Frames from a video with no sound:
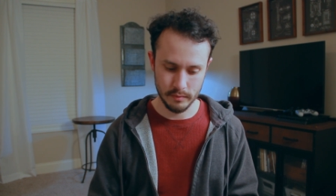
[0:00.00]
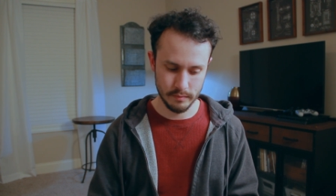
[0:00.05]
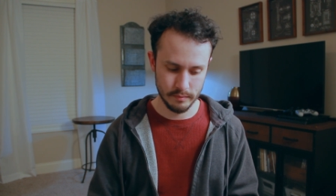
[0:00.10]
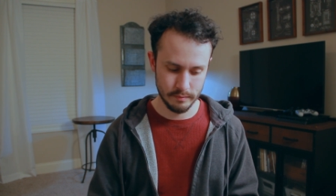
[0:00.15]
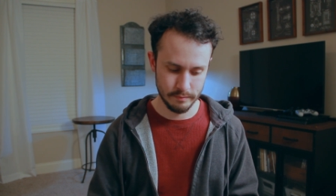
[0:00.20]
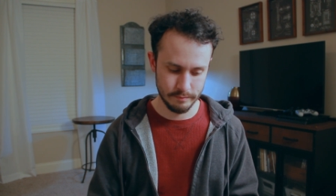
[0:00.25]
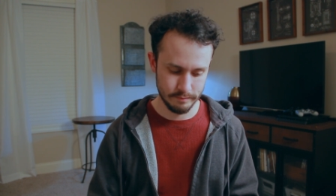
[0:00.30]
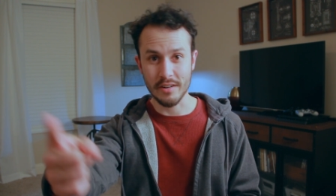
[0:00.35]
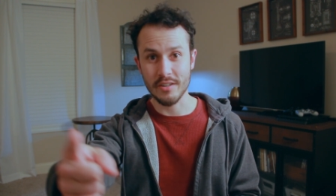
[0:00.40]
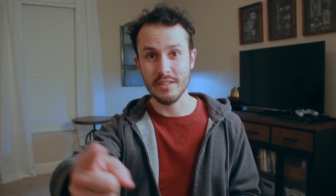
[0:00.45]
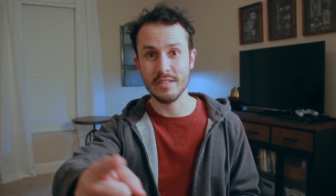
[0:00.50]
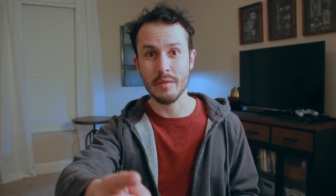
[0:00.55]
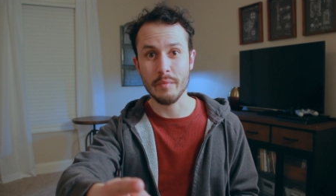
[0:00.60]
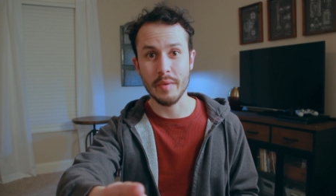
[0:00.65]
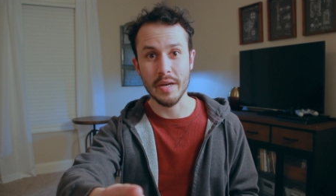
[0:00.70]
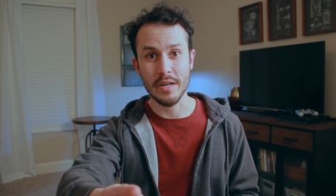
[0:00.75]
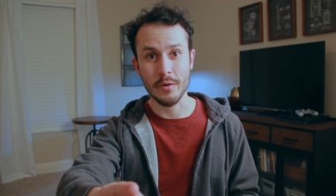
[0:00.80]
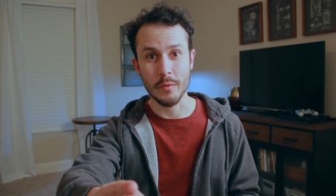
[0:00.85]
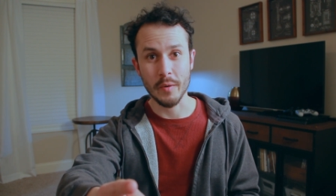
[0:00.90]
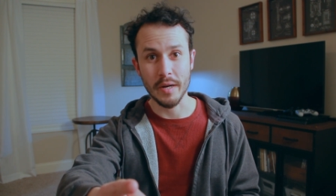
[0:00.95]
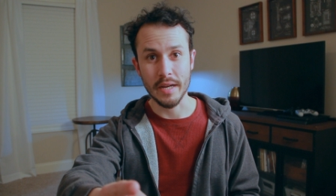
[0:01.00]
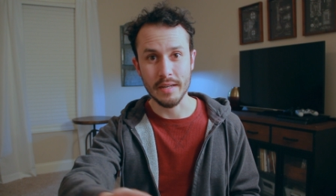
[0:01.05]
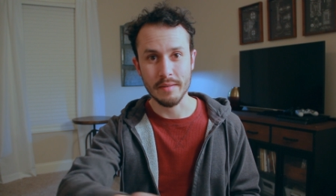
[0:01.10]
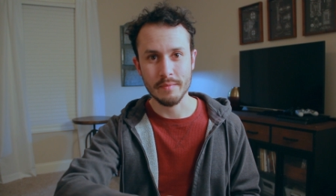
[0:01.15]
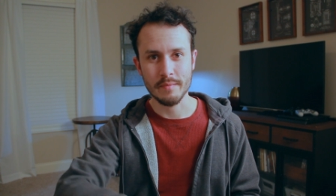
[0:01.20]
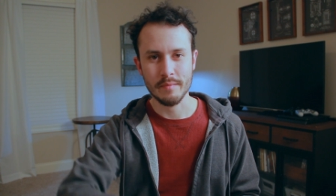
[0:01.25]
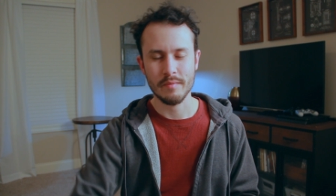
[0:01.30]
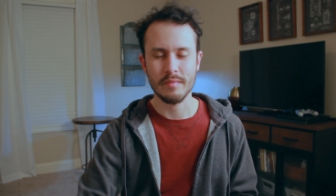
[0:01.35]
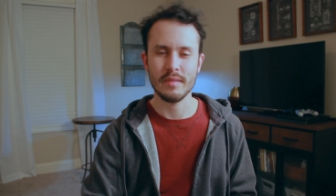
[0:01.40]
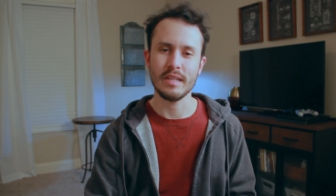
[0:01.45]
But there is a better way,
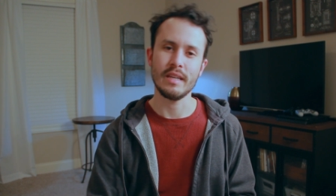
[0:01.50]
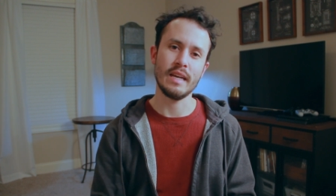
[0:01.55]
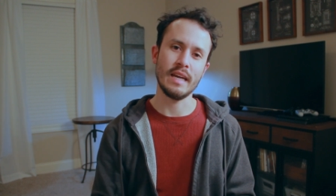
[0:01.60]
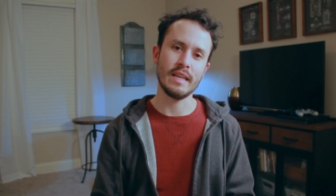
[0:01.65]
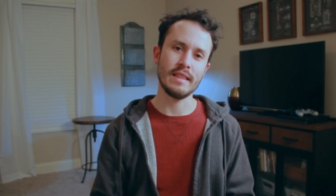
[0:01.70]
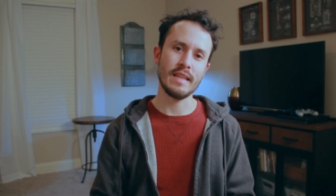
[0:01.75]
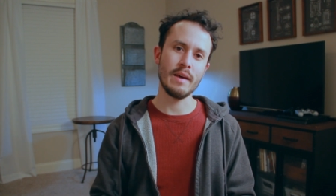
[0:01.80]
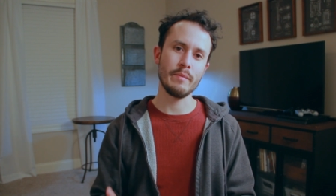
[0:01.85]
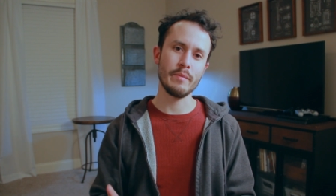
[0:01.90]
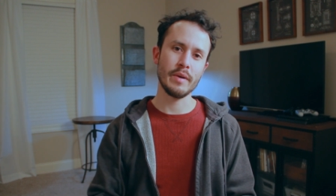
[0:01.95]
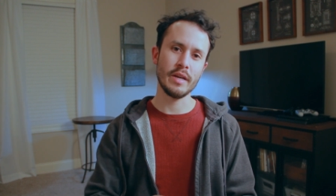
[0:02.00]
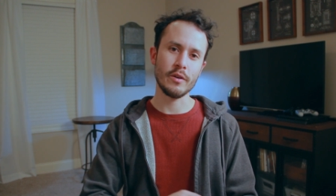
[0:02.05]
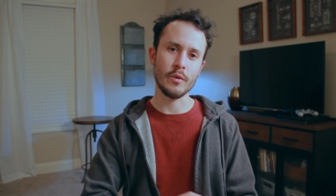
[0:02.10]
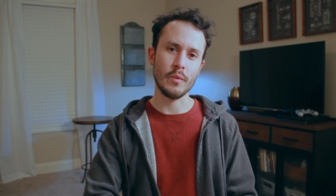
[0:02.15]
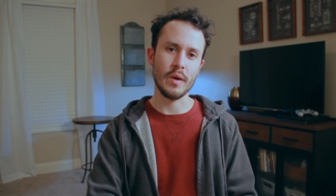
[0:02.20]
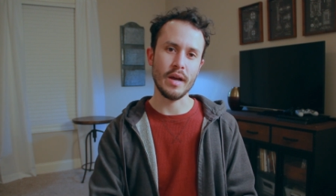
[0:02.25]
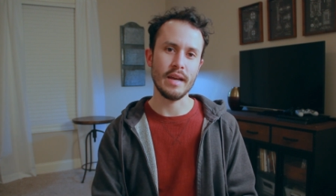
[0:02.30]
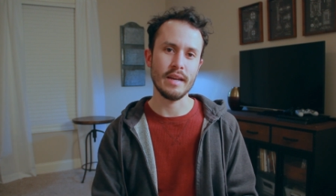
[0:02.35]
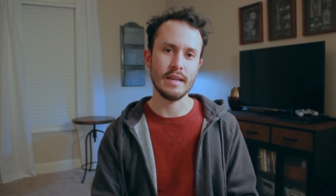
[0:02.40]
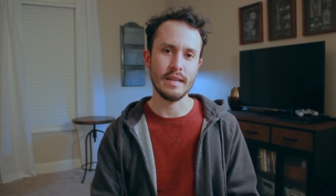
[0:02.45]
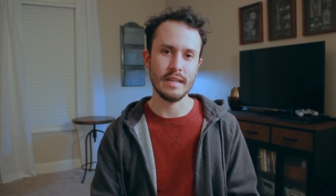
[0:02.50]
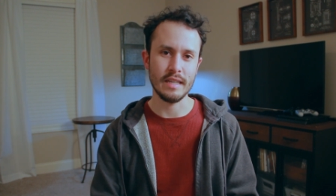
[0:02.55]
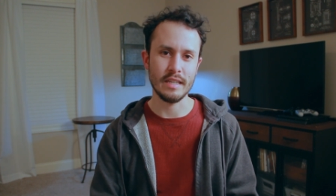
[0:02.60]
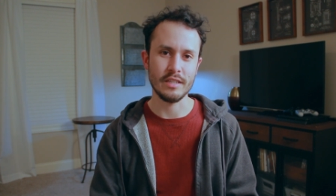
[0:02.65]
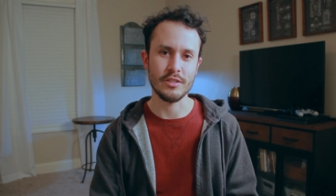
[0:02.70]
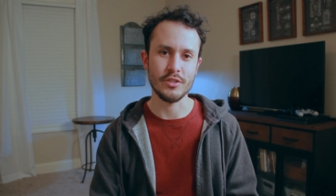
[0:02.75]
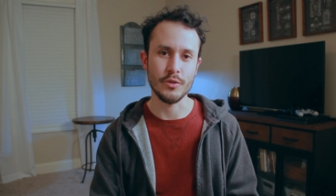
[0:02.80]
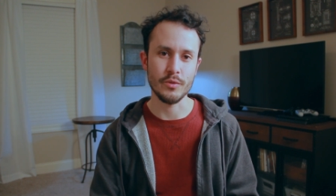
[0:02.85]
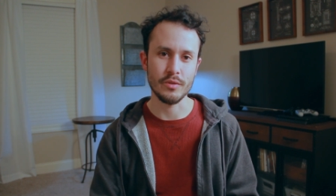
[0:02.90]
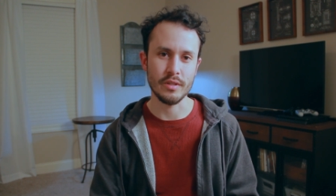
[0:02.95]
and that better way
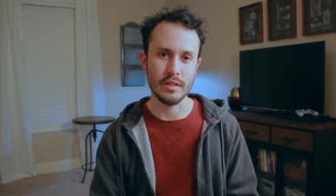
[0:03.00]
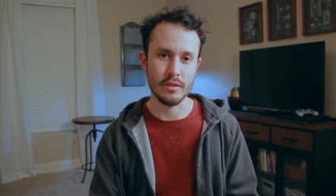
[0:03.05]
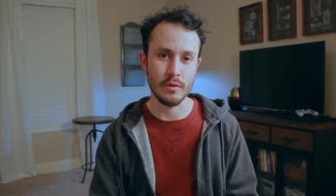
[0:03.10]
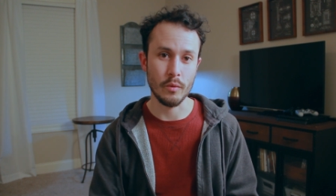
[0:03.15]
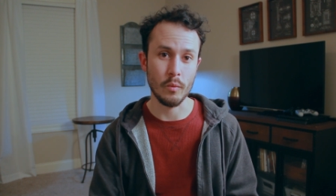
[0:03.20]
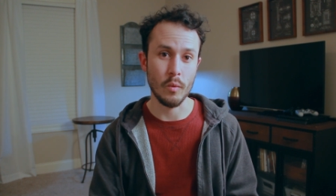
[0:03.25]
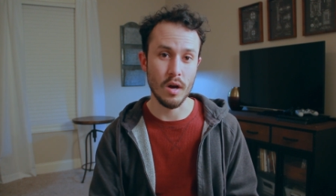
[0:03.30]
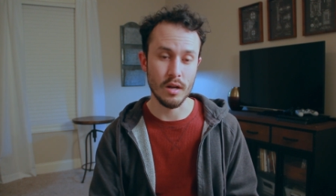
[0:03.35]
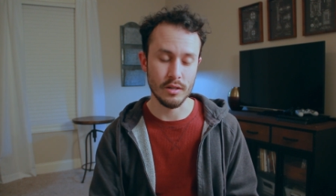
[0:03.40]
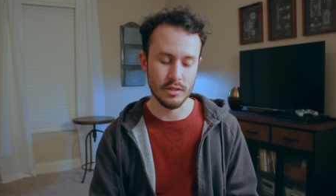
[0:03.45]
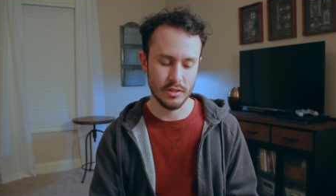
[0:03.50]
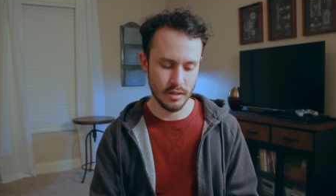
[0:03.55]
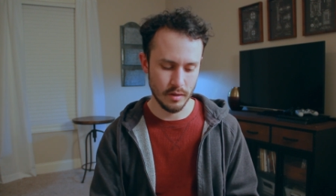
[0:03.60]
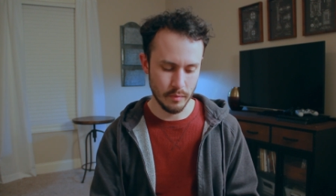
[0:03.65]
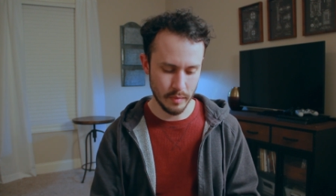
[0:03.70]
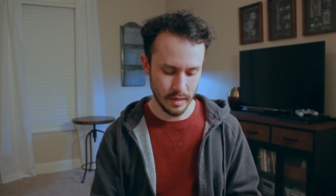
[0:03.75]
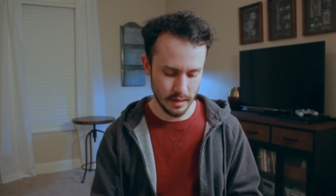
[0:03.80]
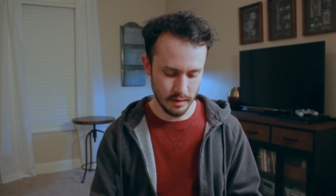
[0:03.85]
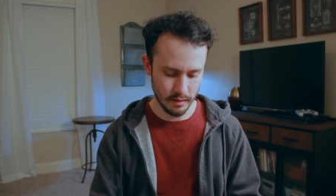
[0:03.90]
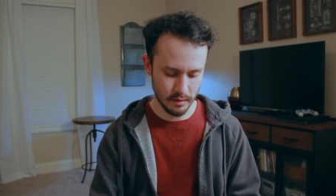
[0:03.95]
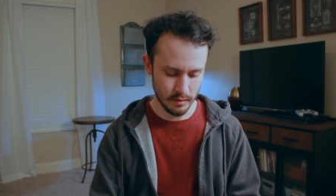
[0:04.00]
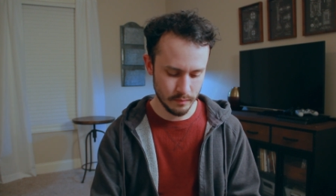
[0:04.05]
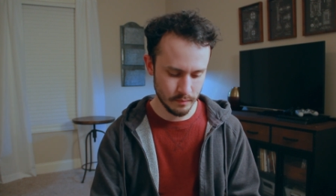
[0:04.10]
is using the watch command.